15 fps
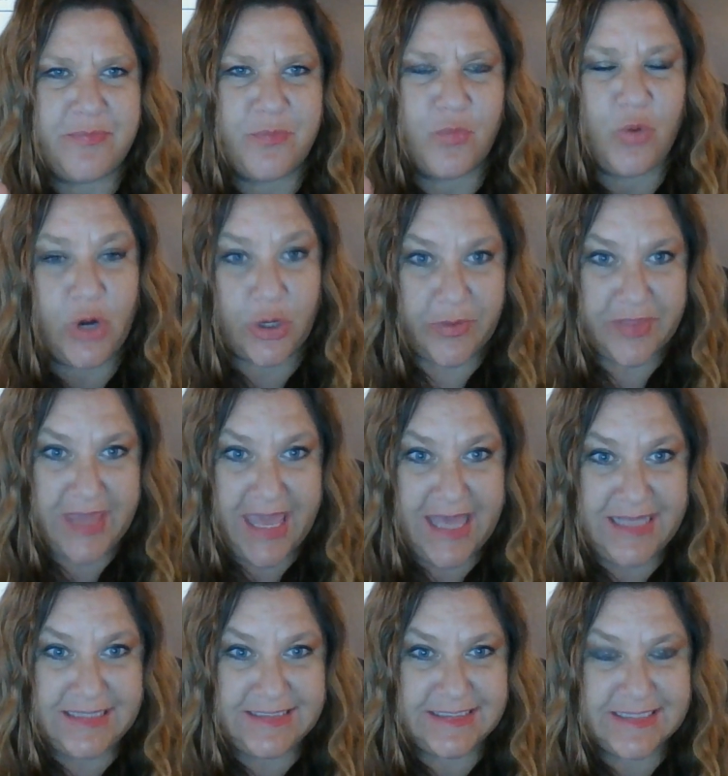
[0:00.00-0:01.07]
work with
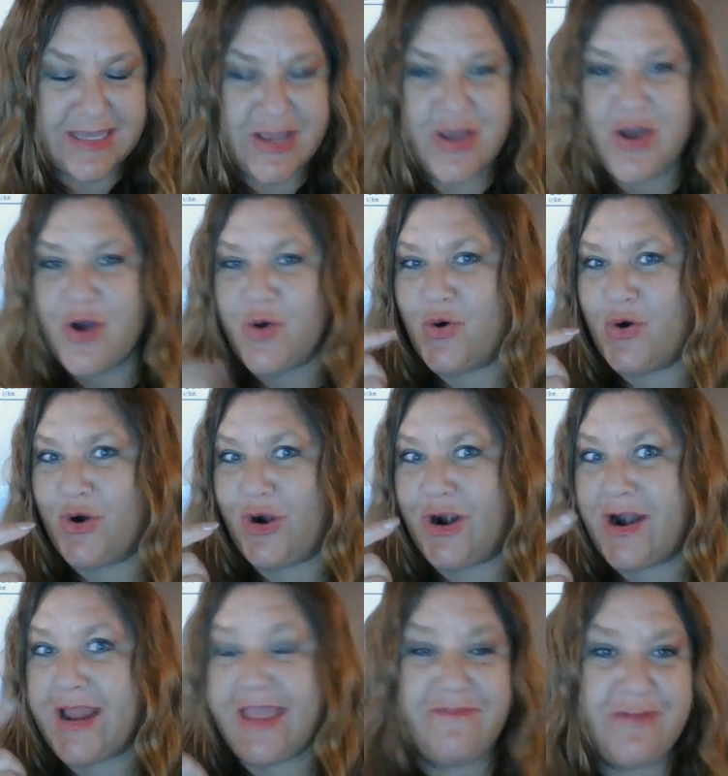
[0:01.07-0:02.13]
kids
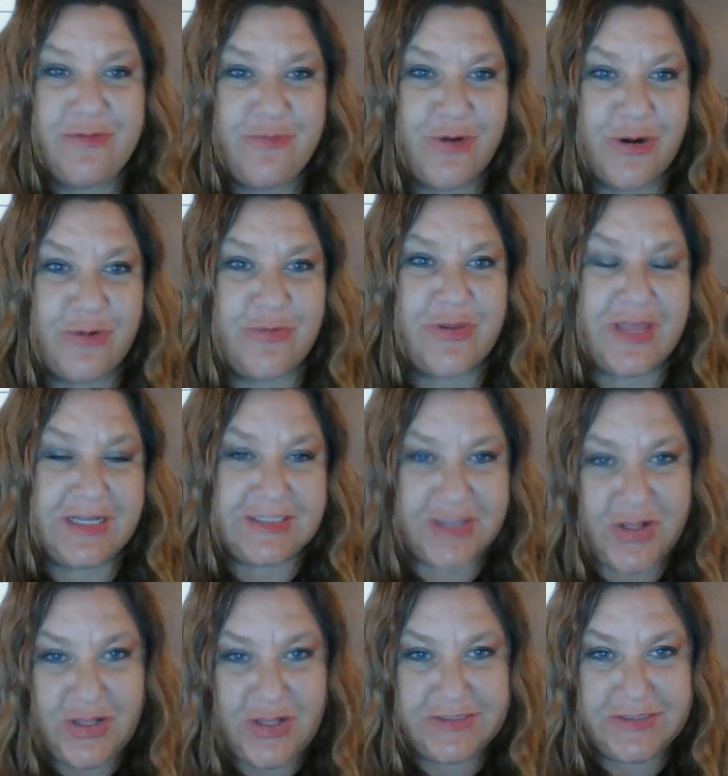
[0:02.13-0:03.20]
or even work with
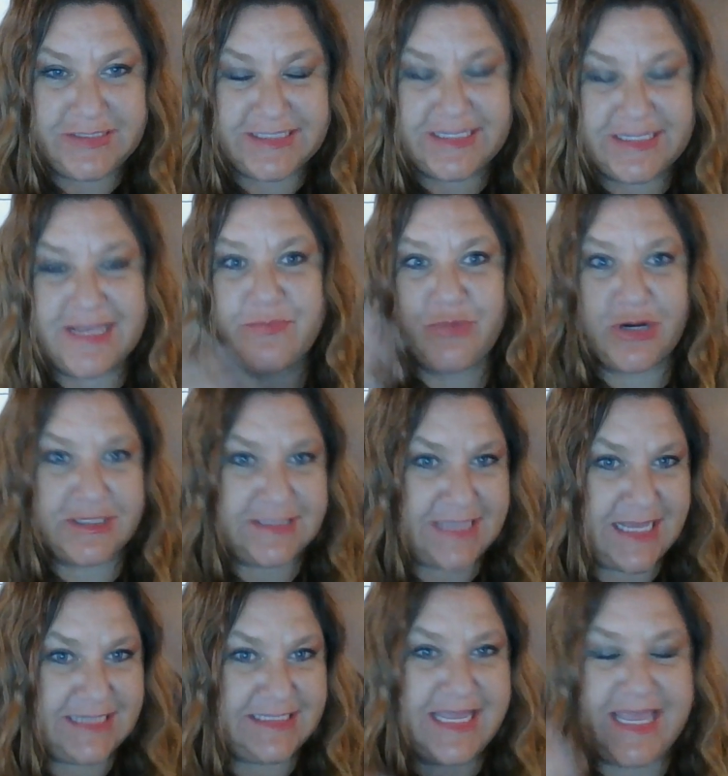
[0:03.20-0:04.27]
adults,
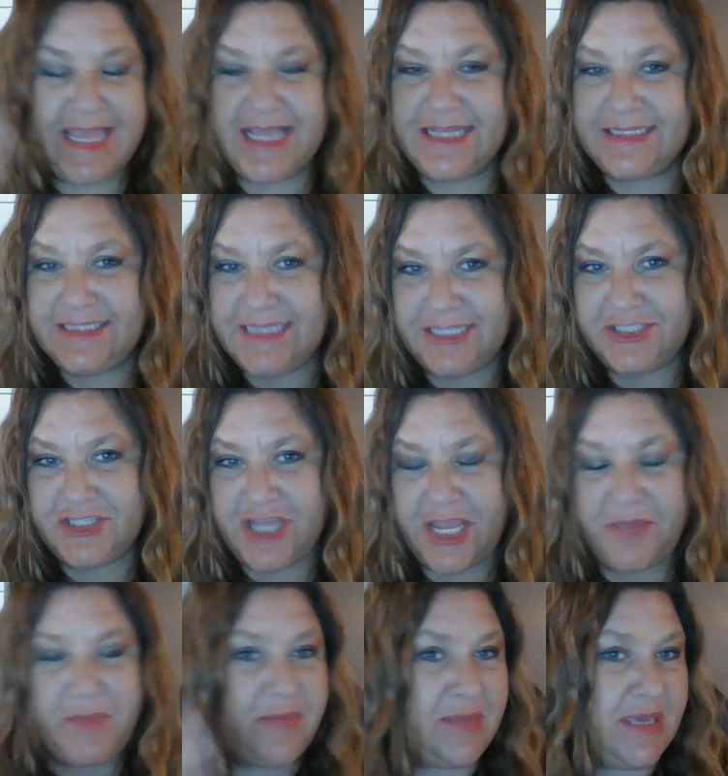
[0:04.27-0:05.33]
presenting,
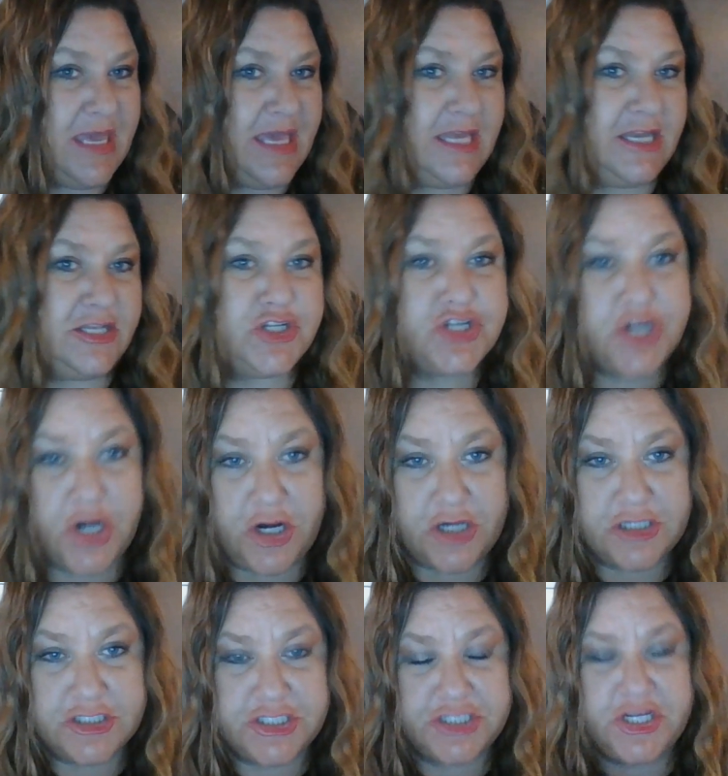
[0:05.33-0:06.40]
teaching, maybe in
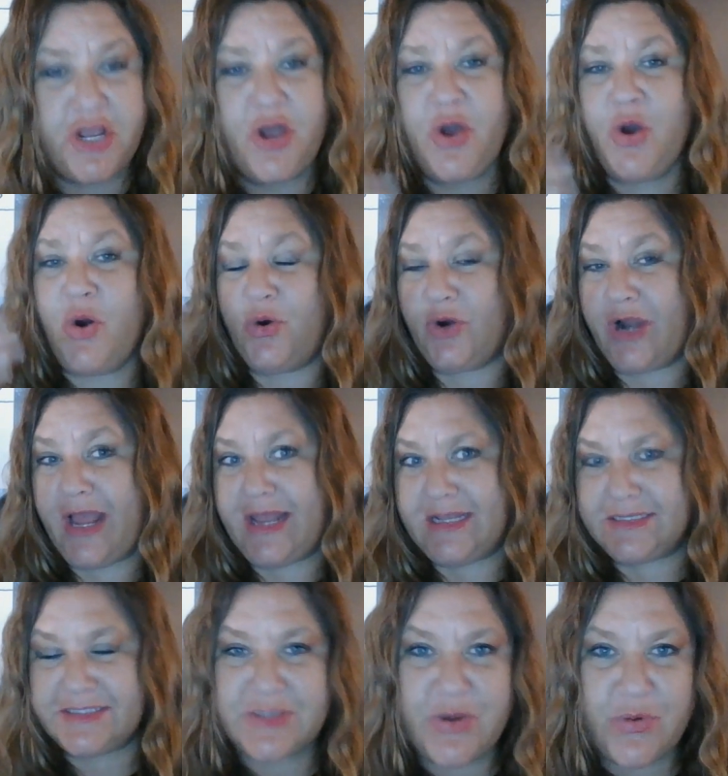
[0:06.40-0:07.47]
church or at
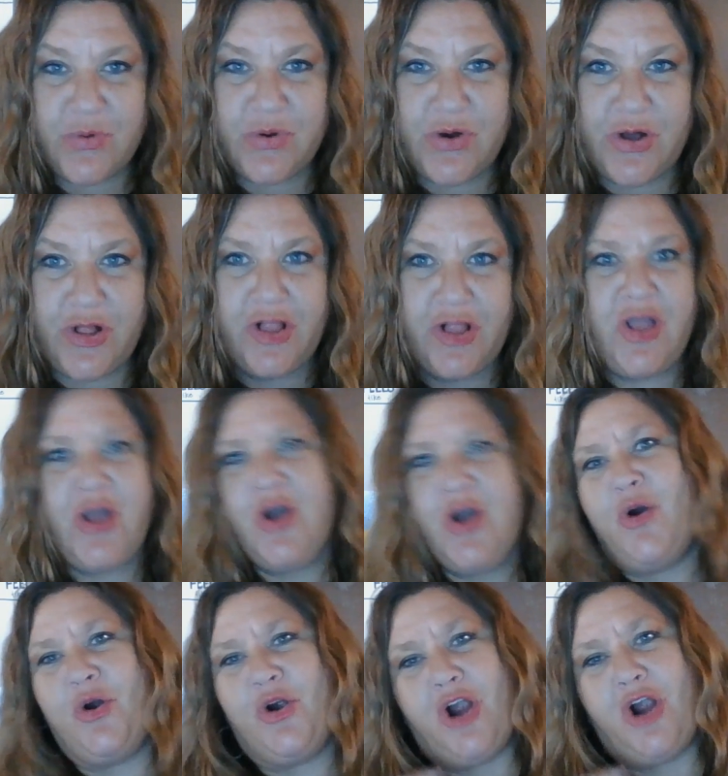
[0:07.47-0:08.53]
a school
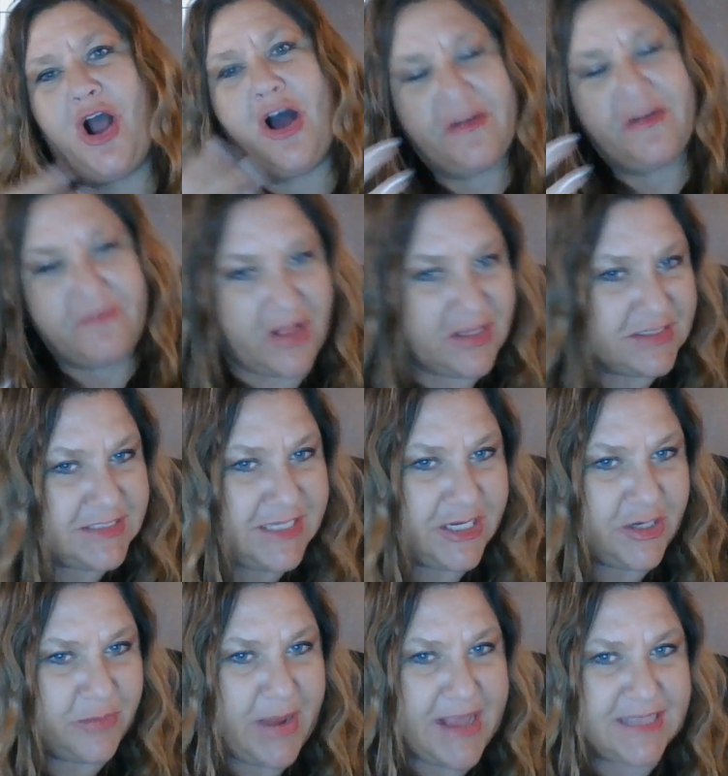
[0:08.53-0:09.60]
or on a
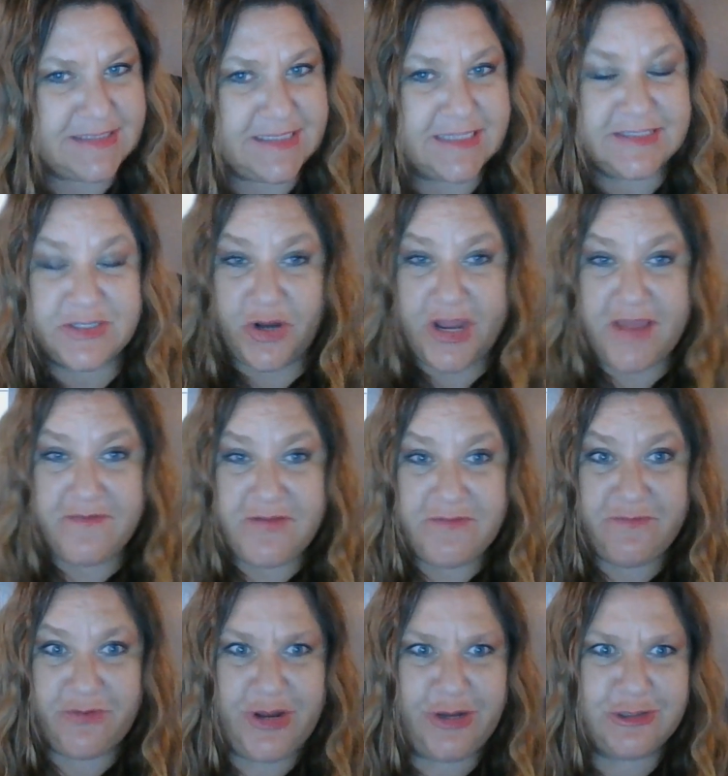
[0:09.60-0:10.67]
volunteer basis or
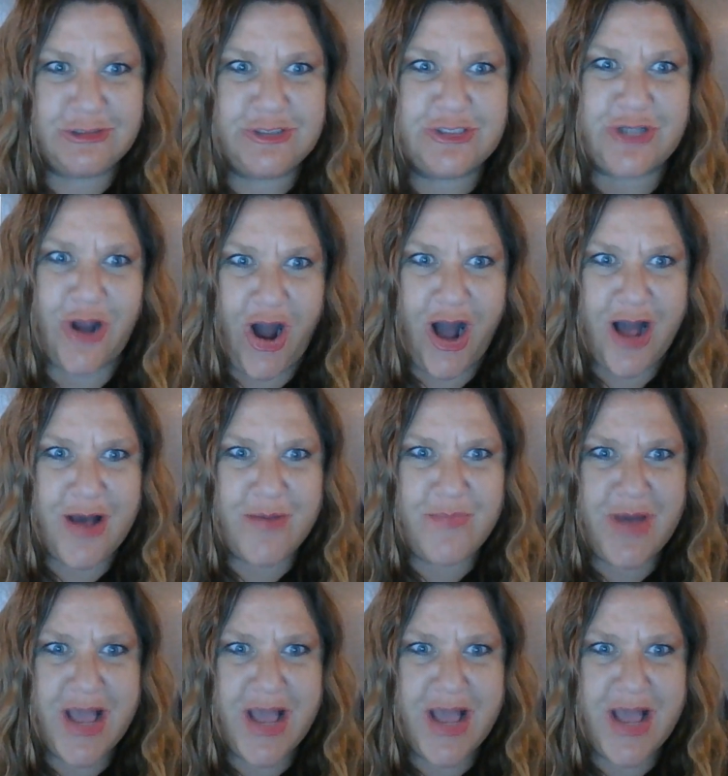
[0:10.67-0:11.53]
even for your job.